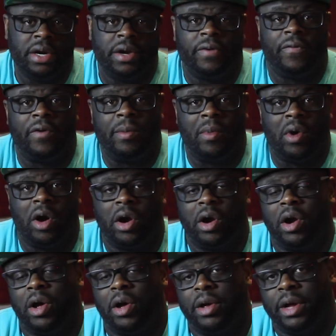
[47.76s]
from our
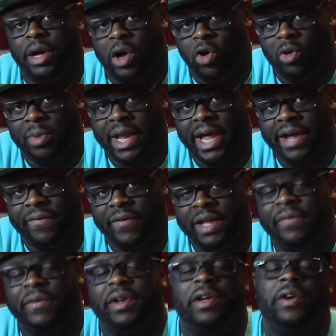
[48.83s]
home life,
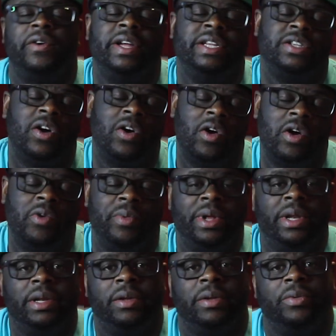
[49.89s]
even though it's hard when
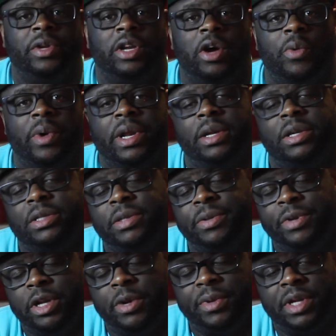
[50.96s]

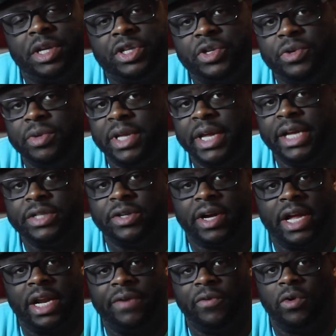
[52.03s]
the two things are
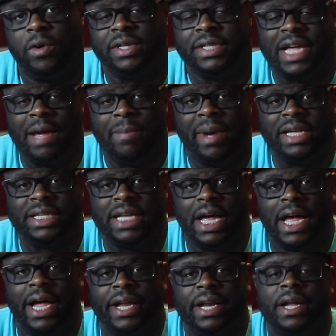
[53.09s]
kind of going side by
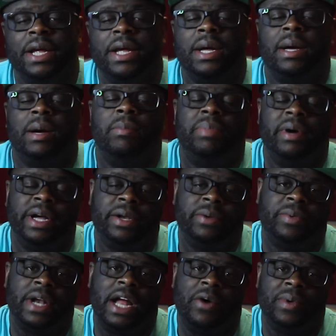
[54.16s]
side. But what
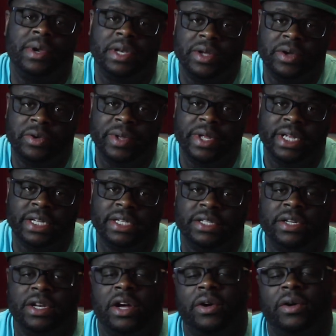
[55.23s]
I would do is,
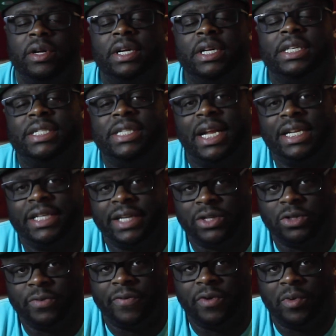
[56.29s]
set a schedule
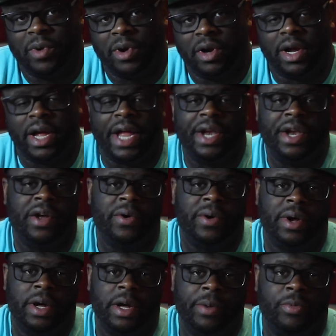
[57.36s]
for work. I know
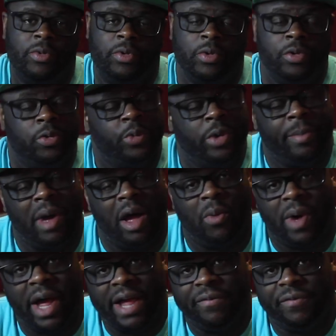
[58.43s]
when my
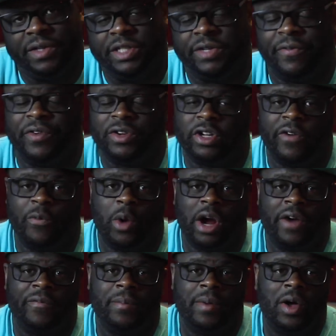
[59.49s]
wife, she first started working
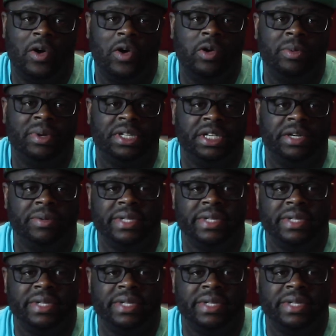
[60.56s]
from home and she was